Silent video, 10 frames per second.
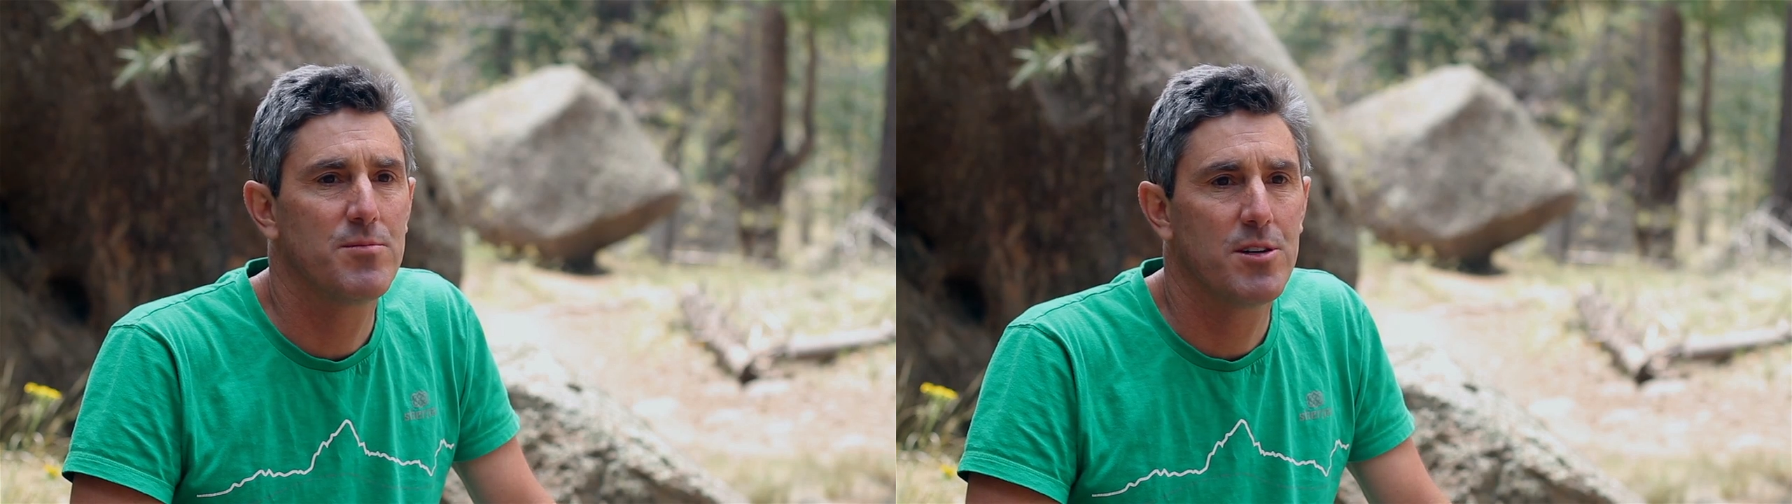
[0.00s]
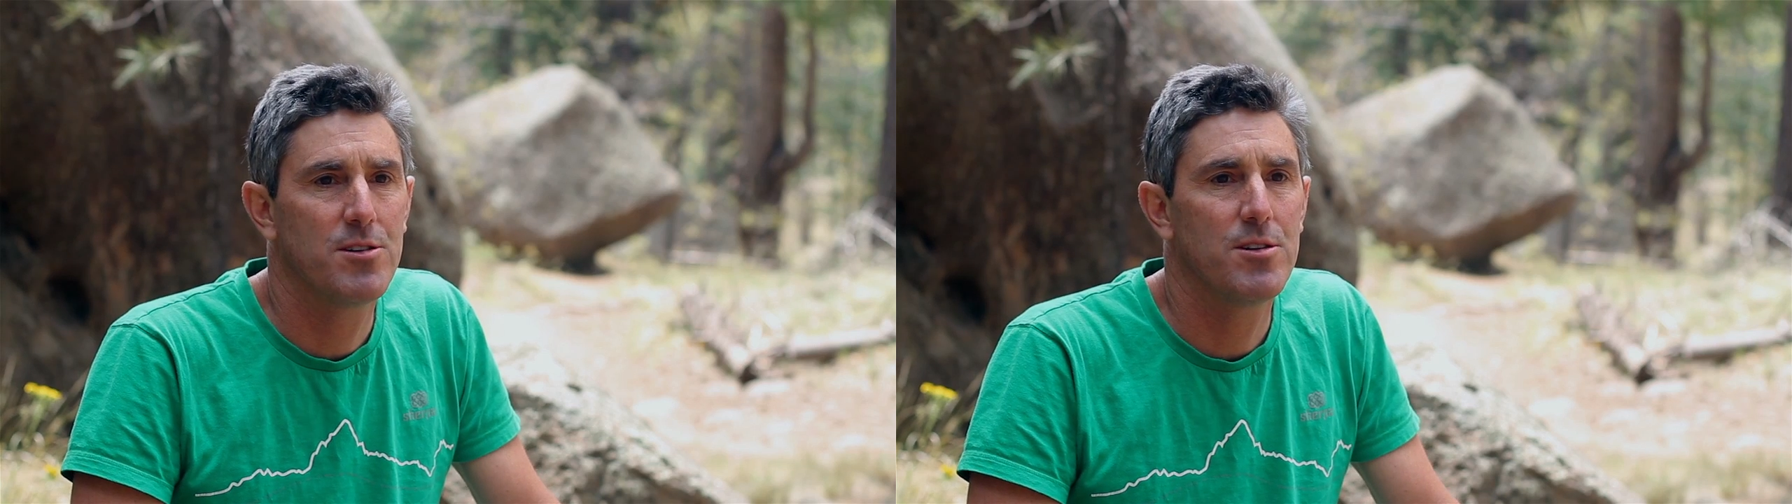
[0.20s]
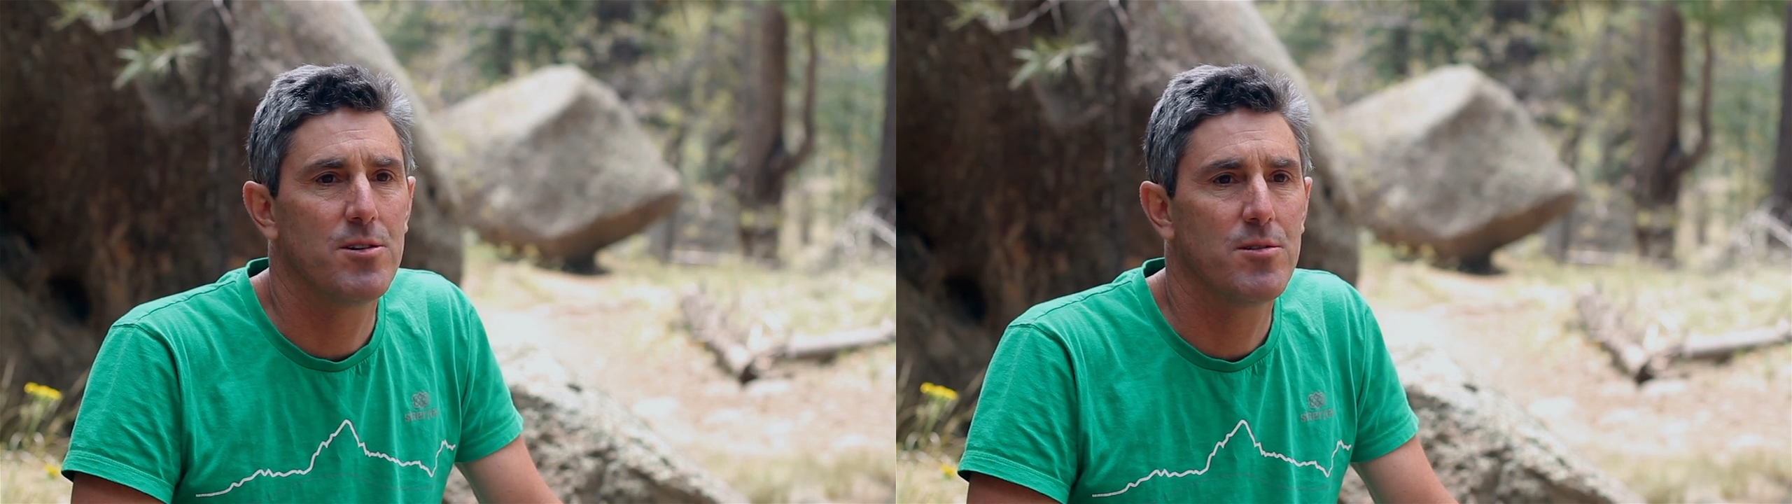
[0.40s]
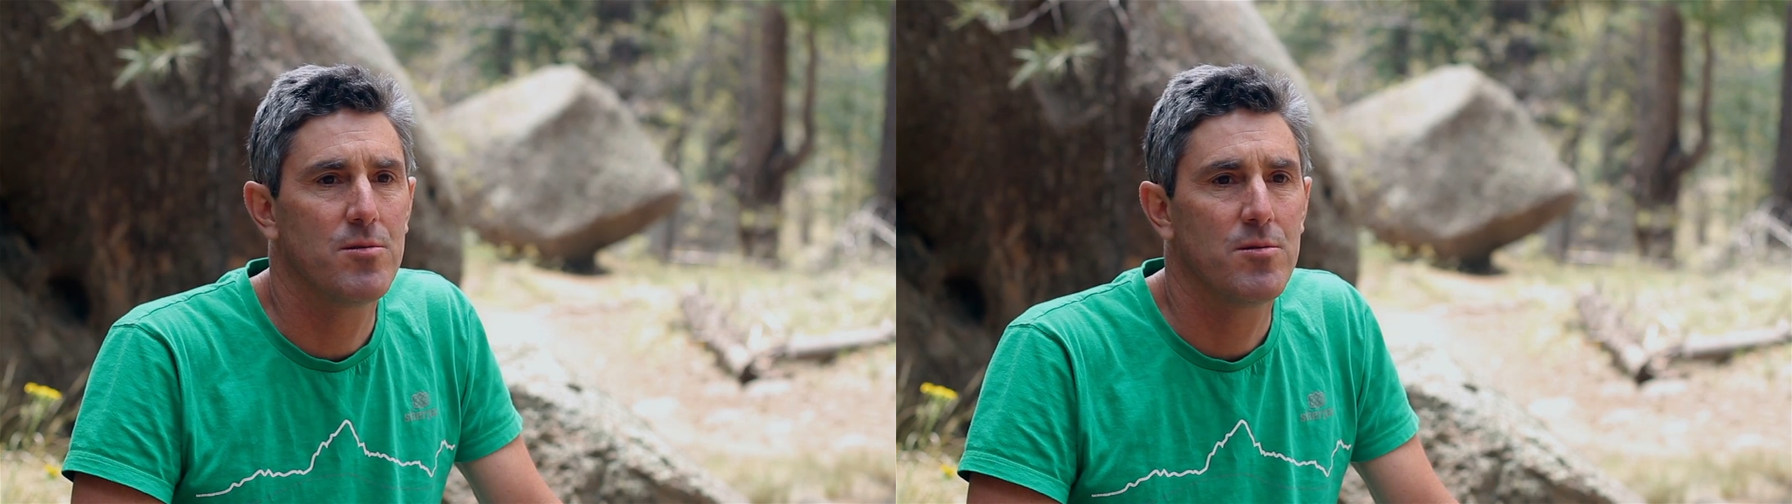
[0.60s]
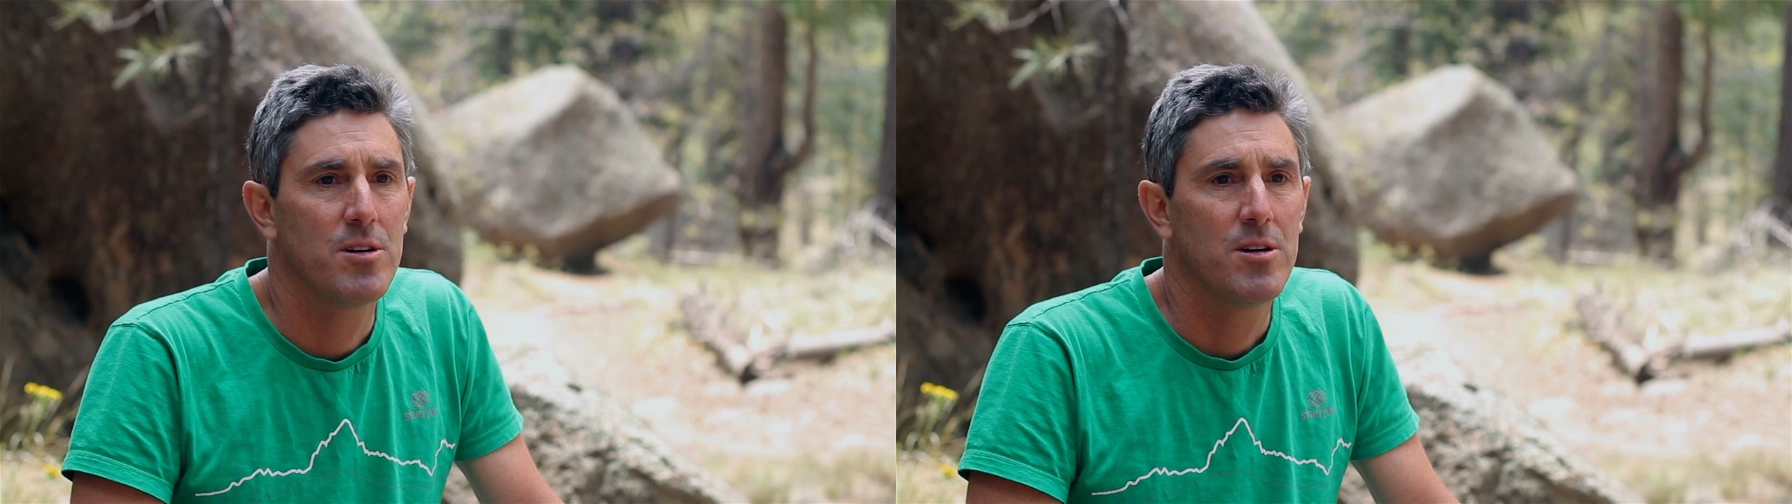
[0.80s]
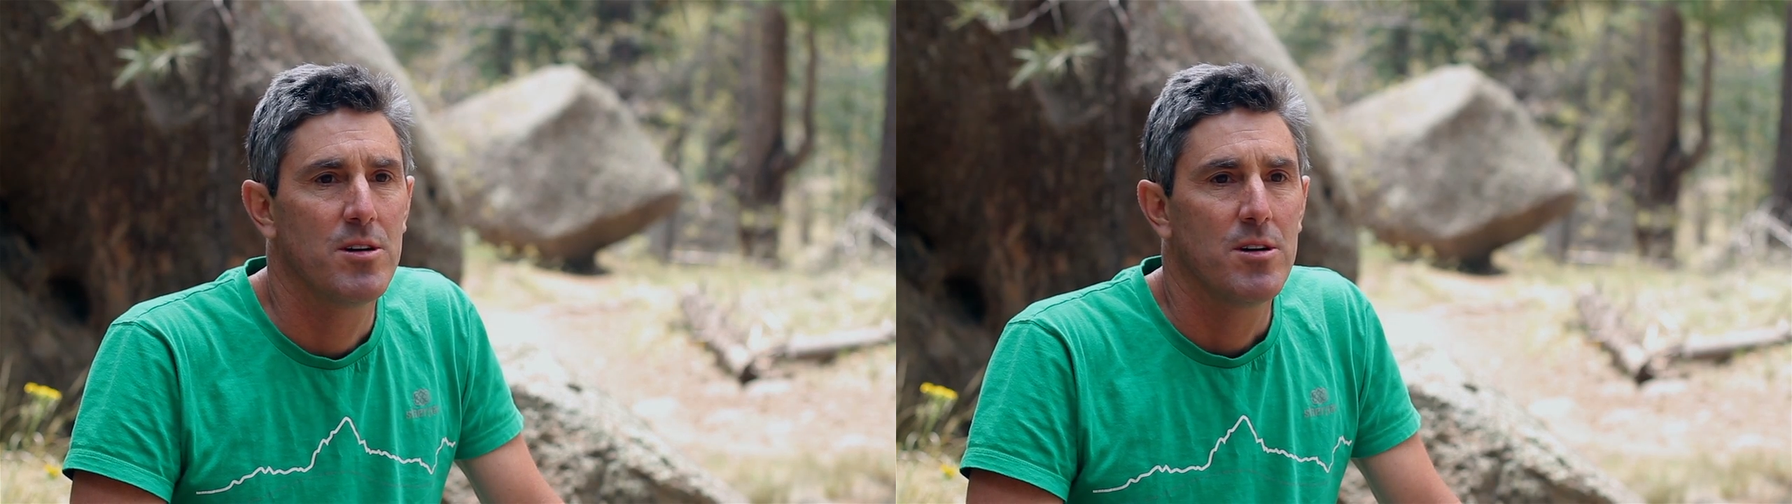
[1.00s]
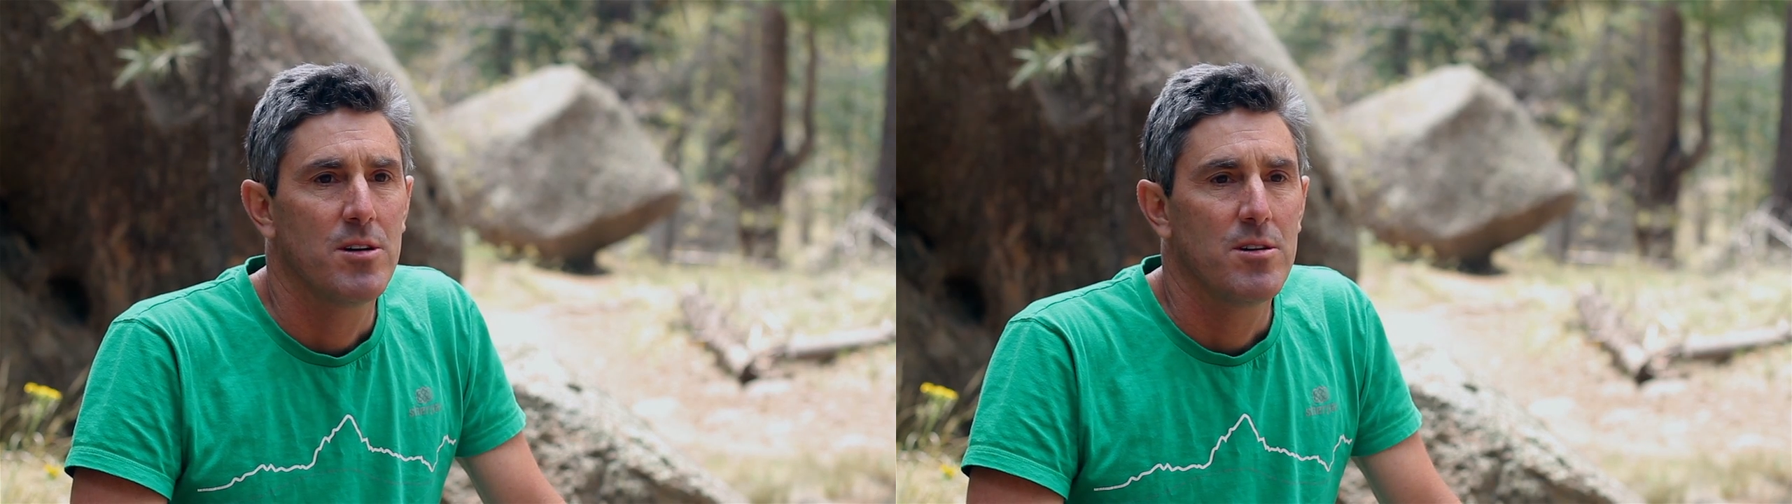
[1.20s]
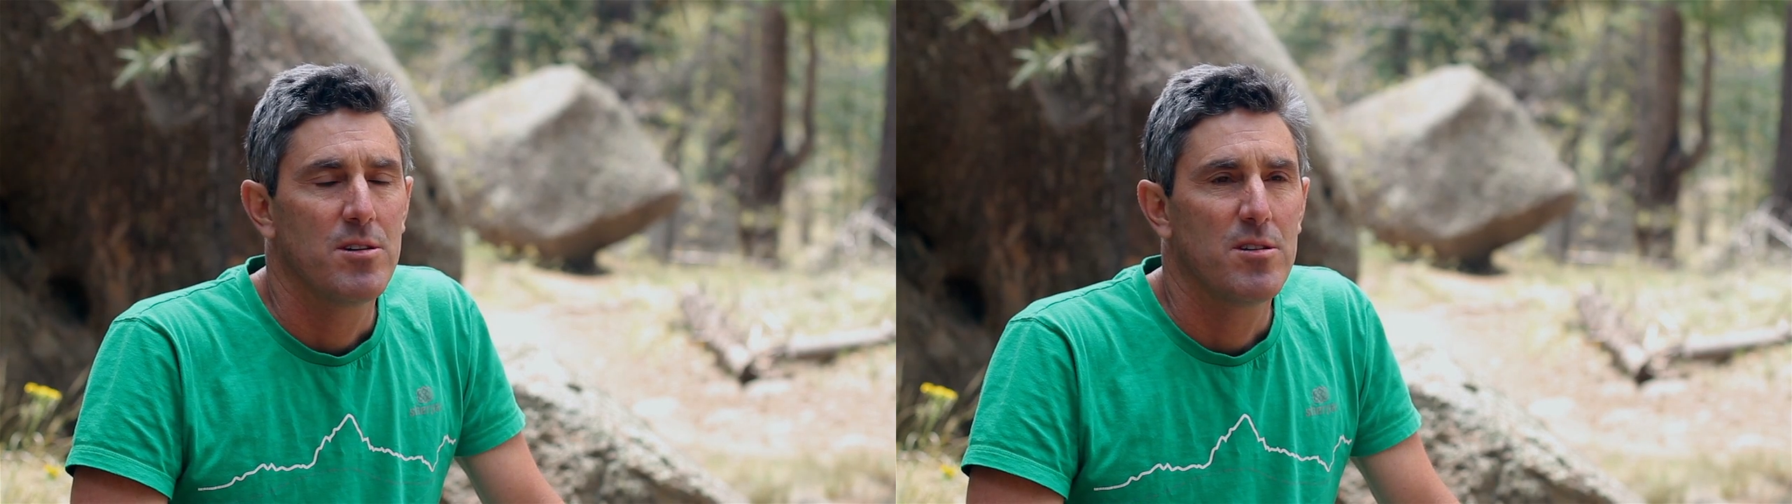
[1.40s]
to do
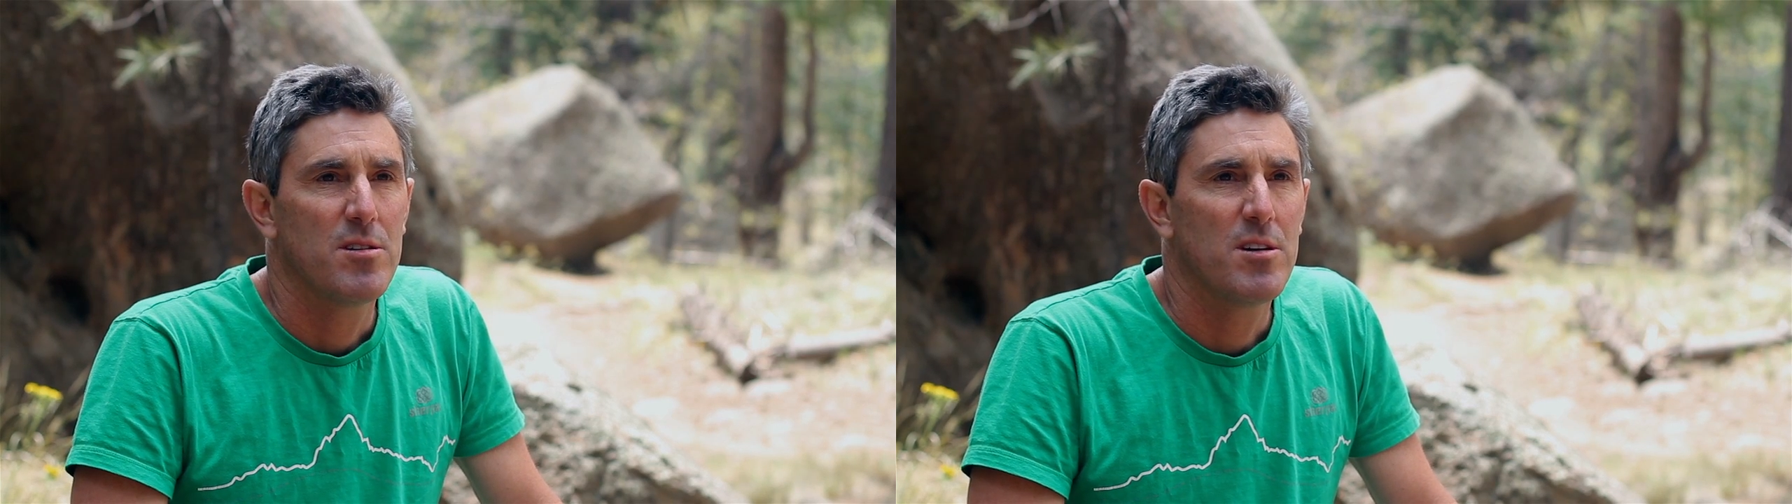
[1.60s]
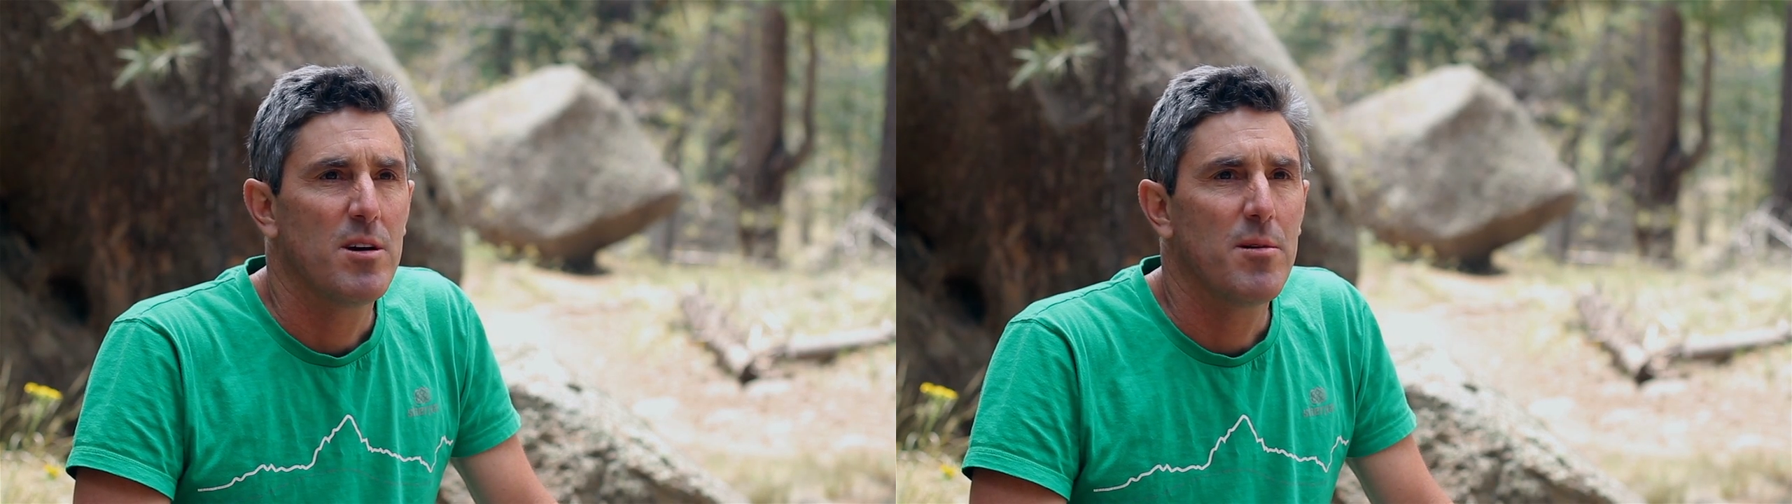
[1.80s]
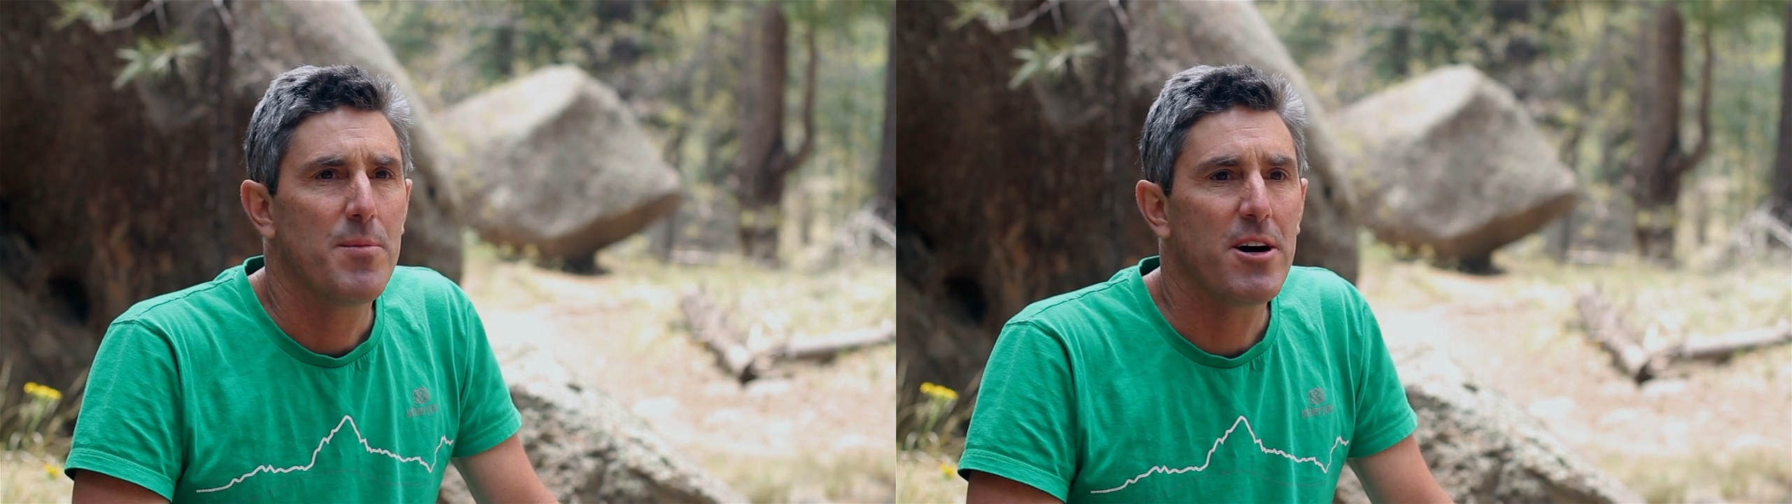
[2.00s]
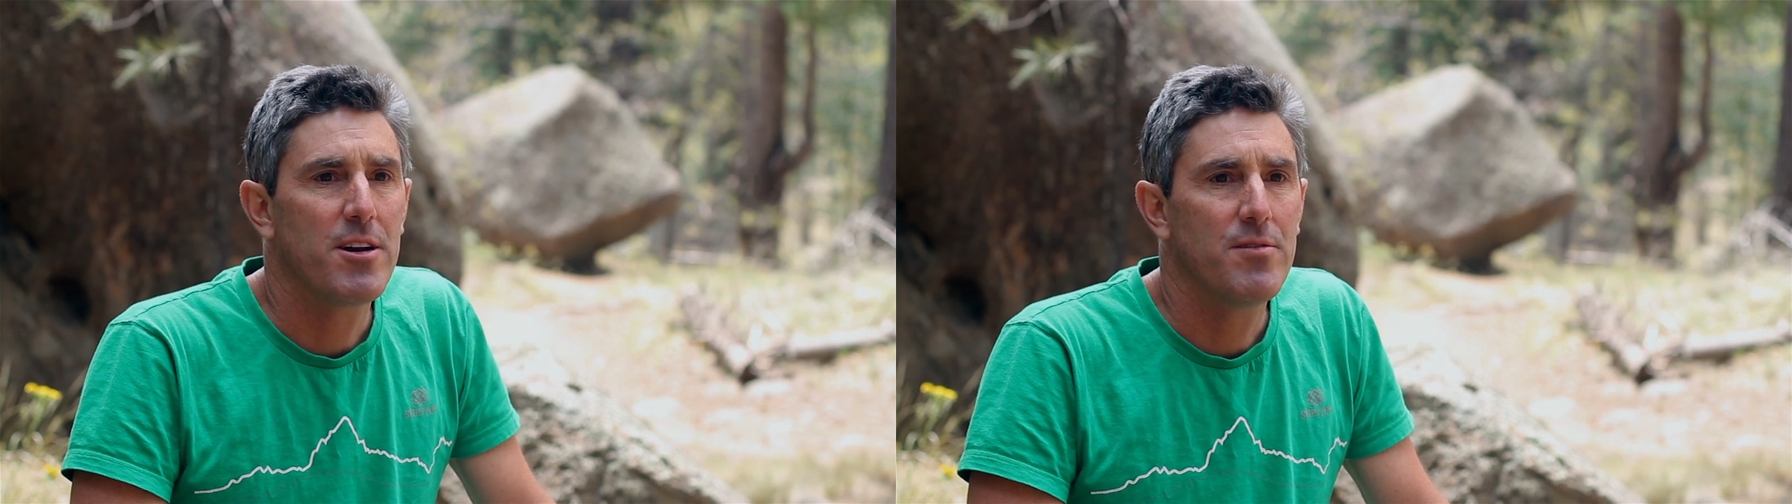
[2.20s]
about